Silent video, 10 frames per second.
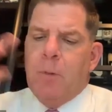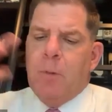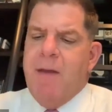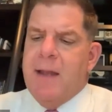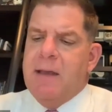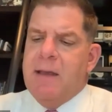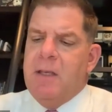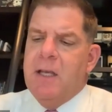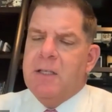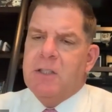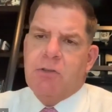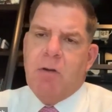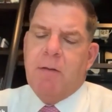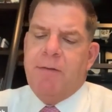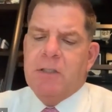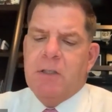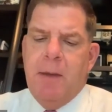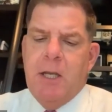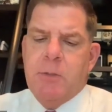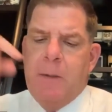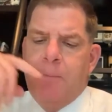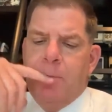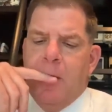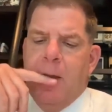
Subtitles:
We've had 7 years of strong fiscal management,